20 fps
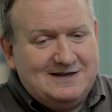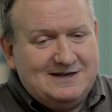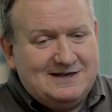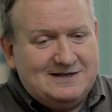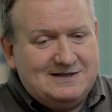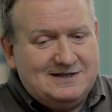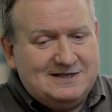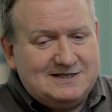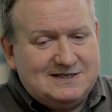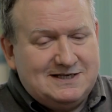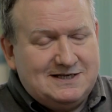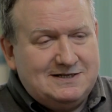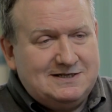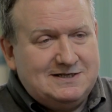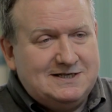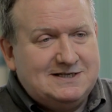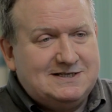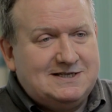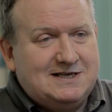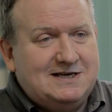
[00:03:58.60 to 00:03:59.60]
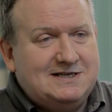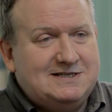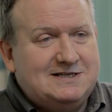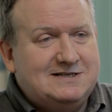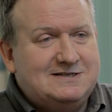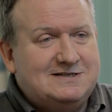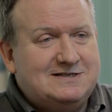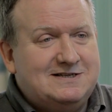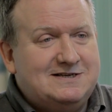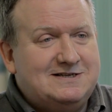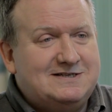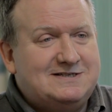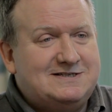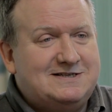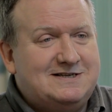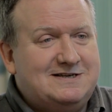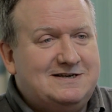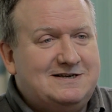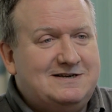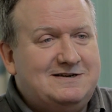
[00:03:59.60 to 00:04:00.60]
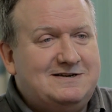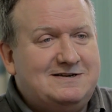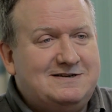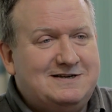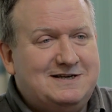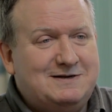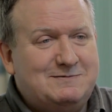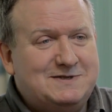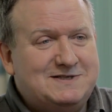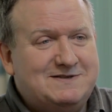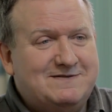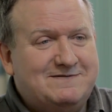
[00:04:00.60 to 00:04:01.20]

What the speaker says: and The Sun decided that it was